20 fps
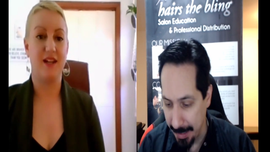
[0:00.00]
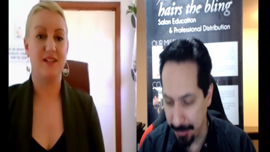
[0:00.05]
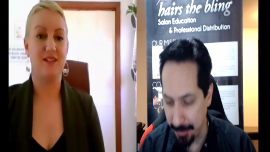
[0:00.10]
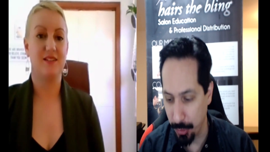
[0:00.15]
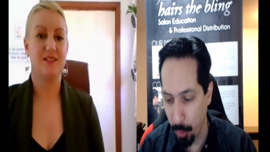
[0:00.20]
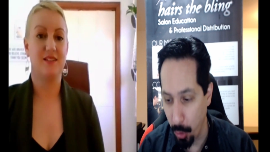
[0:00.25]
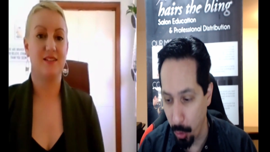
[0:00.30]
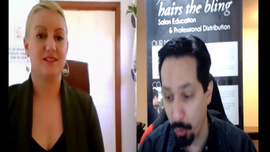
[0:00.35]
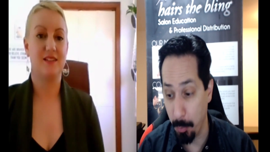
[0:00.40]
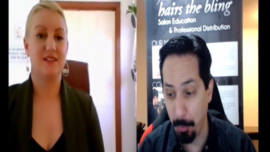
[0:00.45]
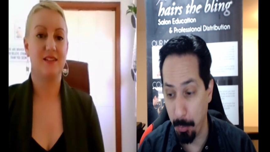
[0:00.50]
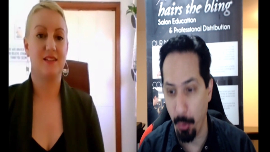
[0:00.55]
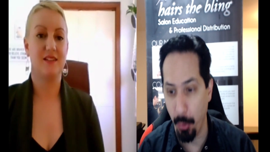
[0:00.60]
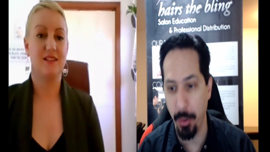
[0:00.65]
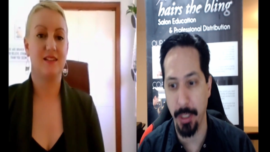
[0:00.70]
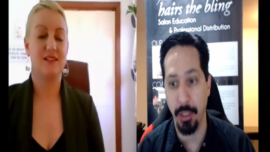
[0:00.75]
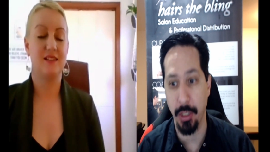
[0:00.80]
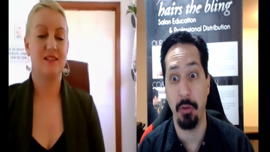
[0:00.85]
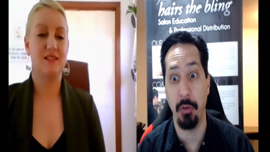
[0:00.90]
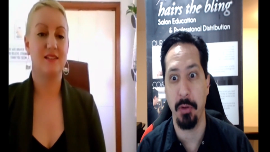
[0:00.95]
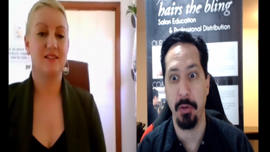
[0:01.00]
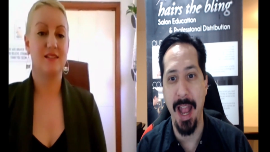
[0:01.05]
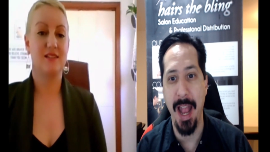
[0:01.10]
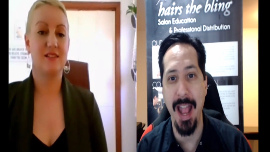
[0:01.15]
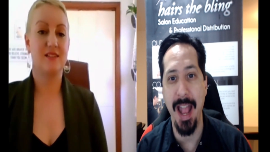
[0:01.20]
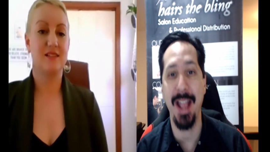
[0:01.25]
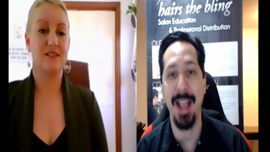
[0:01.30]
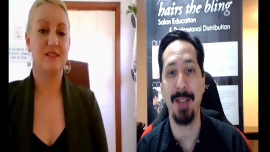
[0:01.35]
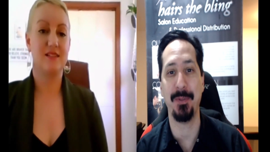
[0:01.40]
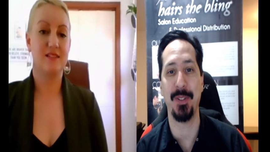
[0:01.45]
Speaker 1: that's the whole point you don't
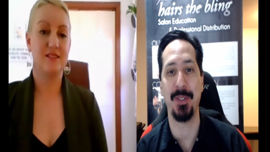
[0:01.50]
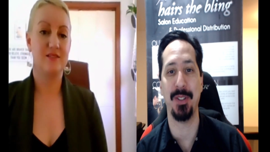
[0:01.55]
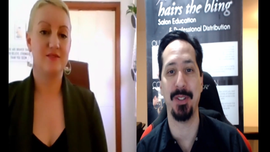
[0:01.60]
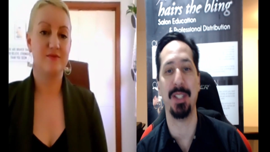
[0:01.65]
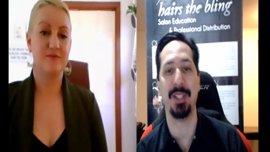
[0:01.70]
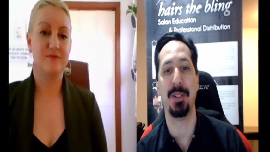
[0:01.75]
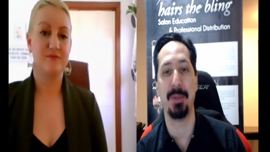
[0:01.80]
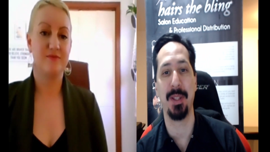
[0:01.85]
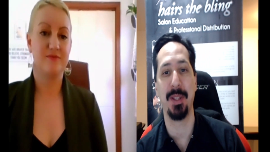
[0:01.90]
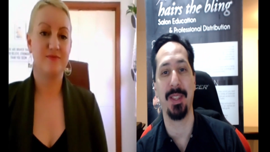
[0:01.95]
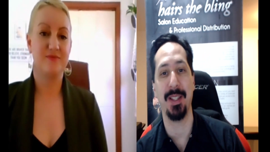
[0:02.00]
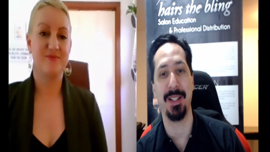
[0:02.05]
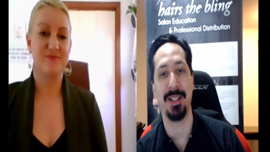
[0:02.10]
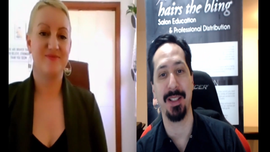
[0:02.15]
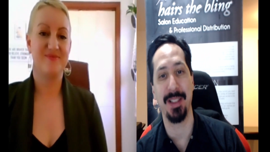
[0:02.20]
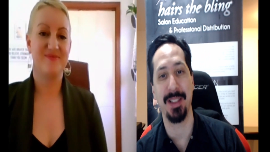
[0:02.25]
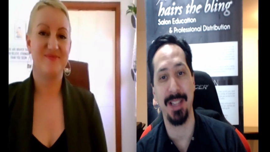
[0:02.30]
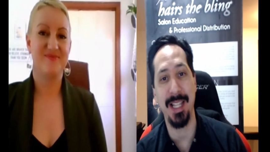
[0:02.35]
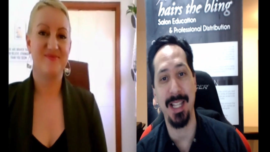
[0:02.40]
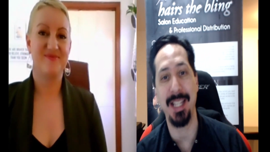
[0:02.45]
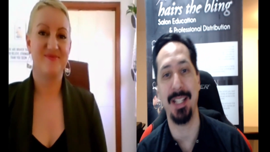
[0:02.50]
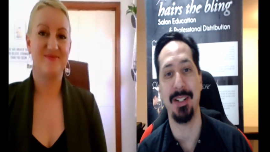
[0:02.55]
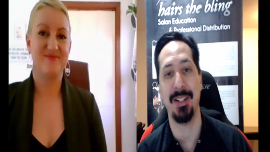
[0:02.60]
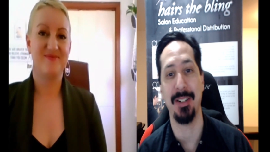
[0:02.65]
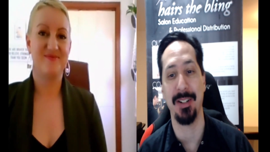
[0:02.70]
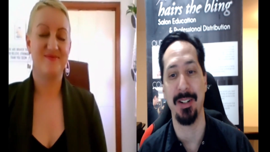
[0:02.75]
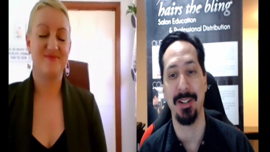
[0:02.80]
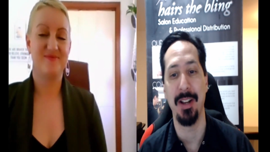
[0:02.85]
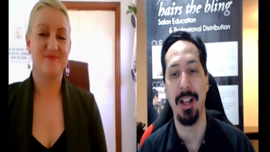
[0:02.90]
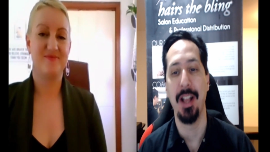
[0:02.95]
have to deal with it
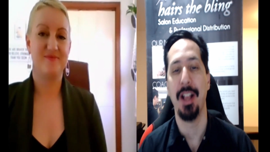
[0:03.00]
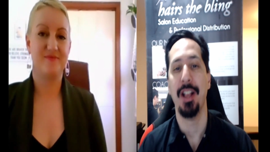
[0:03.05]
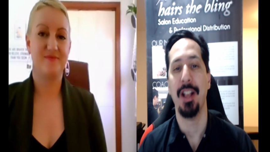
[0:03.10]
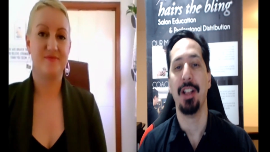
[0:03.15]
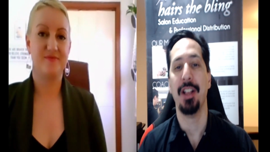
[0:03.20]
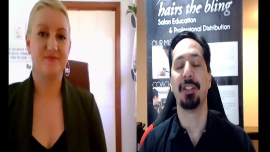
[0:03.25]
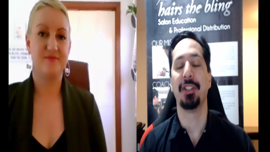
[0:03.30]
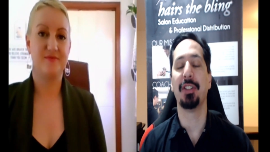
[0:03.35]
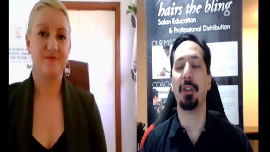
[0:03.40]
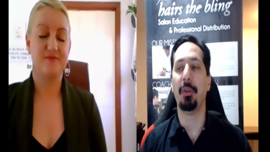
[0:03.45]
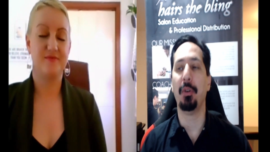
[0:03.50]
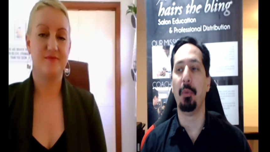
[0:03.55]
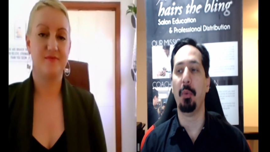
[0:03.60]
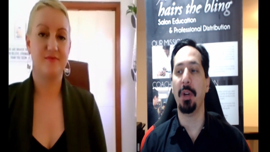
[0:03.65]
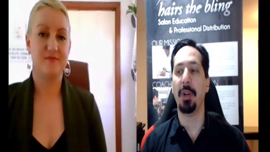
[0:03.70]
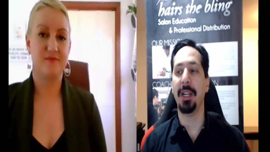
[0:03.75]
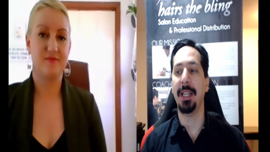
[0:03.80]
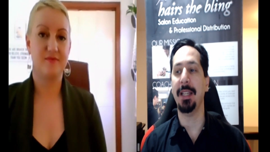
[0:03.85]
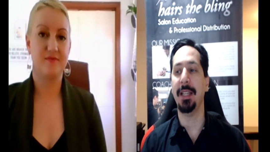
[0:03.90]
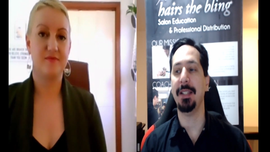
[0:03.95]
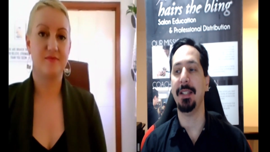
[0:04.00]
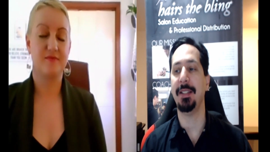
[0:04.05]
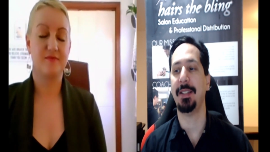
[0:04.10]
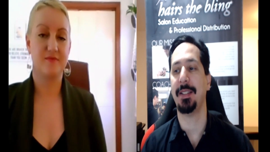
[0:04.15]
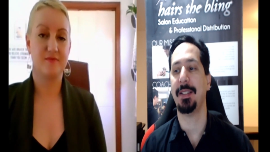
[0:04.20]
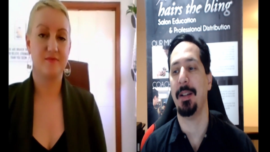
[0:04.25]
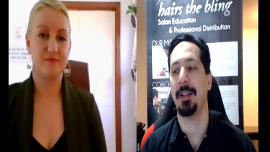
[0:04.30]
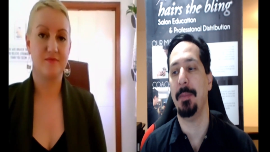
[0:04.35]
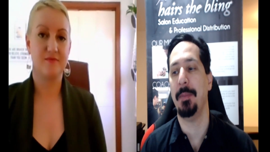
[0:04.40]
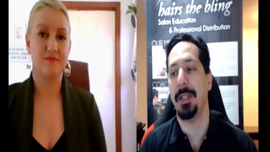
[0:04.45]
later so what is
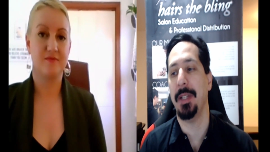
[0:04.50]
some of